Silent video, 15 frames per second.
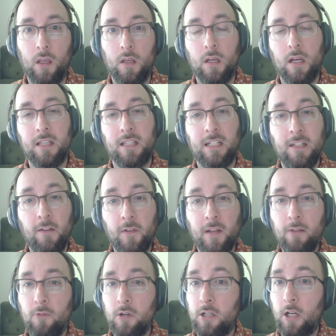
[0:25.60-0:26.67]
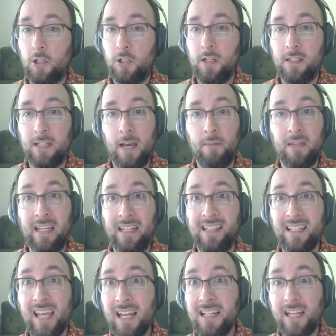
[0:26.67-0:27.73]
a significant reduction in time to hit
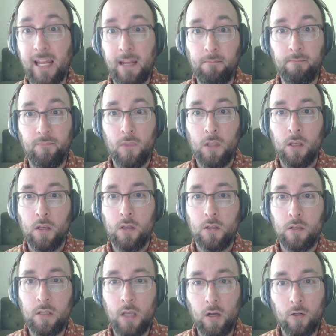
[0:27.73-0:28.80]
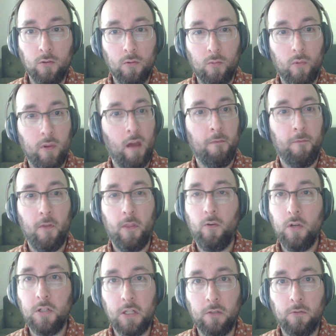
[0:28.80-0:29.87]
the endgame. So, without further
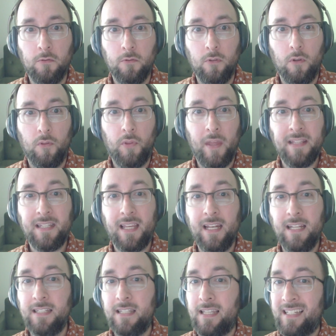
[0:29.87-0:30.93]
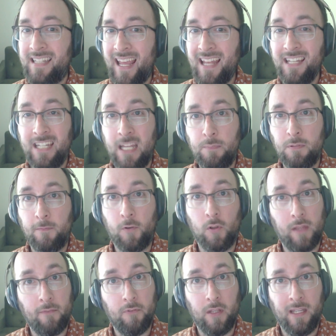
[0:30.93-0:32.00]
ado, let's get into the 10 tips for
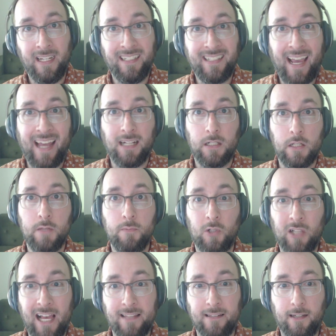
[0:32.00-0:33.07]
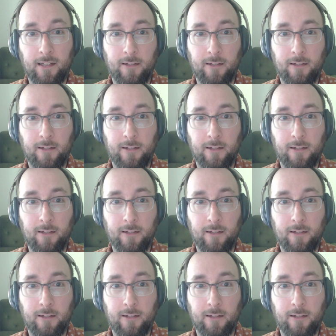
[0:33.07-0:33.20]
leveling in Cataclysm Classic.